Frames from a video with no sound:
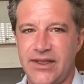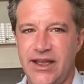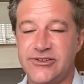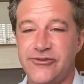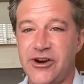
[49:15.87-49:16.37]

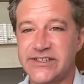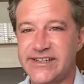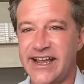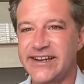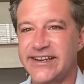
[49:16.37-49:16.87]
As far as
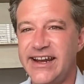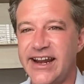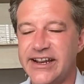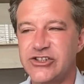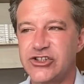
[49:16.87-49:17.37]
tight
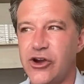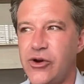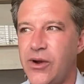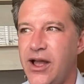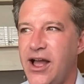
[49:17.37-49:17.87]
deadlines
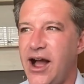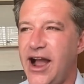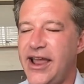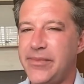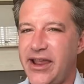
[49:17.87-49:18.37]
go,
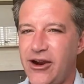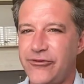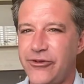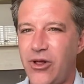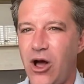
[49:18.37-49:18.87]
I am
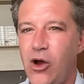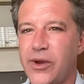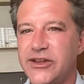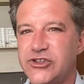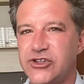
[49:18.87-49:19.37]
careful
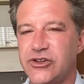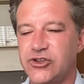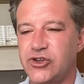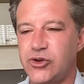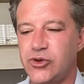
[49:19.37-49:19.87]
always
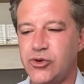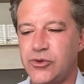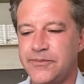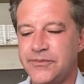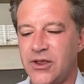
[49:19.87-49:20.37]

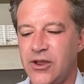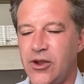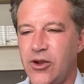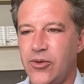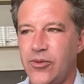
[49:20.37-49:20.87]
to
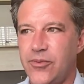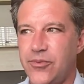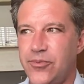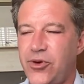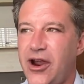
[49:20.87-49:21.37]

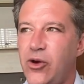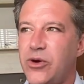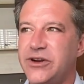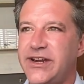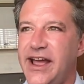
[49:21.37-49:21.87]

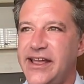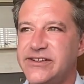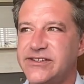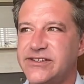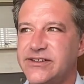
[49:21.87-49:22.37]

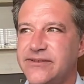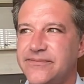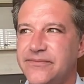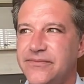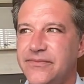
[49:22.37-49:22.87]
prioritize
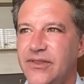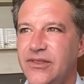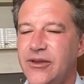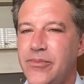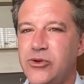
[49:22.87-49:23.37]

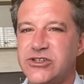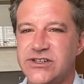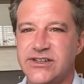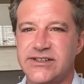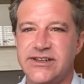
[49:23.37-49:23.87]
the
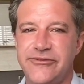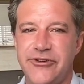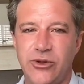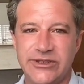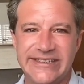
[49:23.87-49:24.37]
most
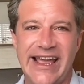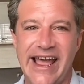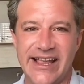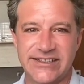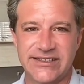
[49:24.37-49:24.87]
difficult
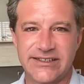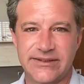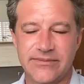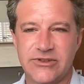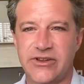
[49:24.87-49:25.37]
tasks
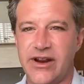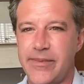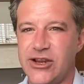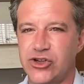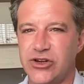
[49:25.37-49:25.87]
so that I
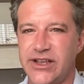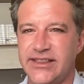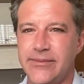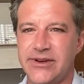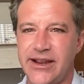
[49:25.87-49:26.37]
make sure to get
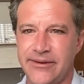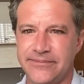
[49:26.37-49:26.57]
them done.